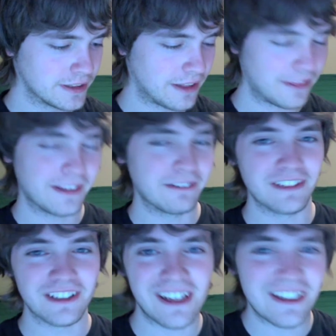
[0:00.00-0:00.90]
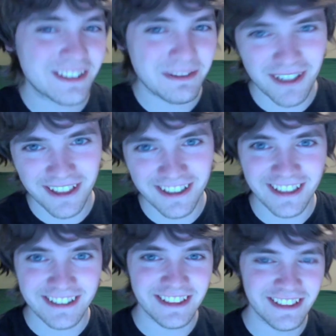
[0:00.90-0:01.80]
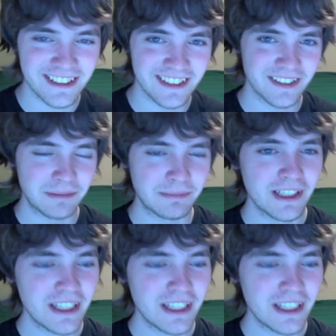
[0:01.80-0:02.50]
I think it would look awesome on a next-gen system.